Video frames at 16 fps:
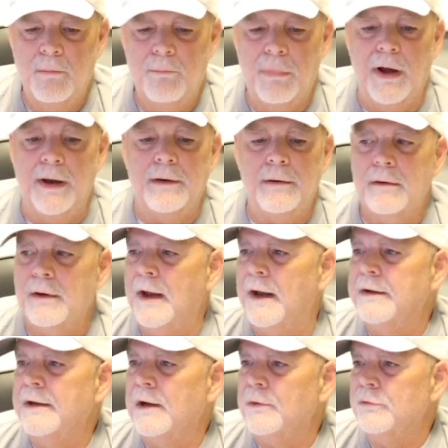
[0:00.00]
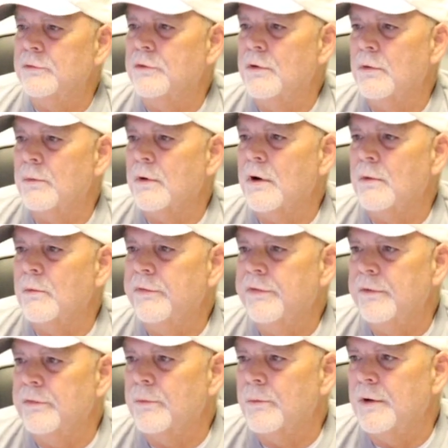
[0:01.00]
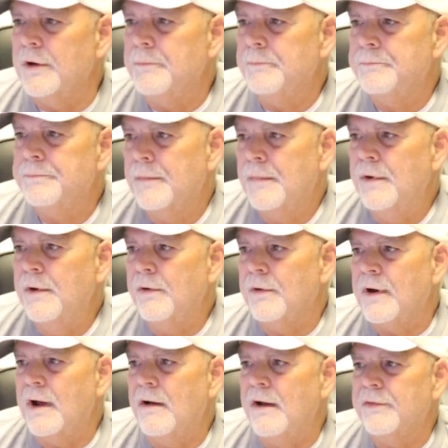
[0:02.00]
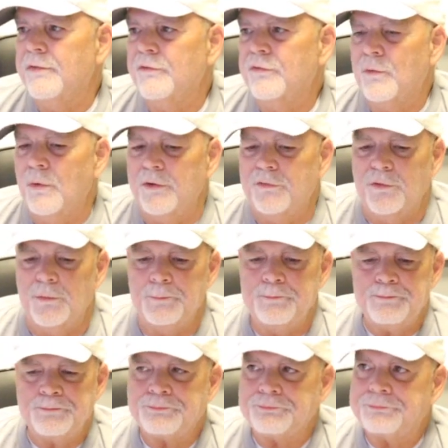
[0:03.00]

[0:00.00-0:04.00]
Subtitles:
But I doubt you'd go wrong with either one. Here, I like this question.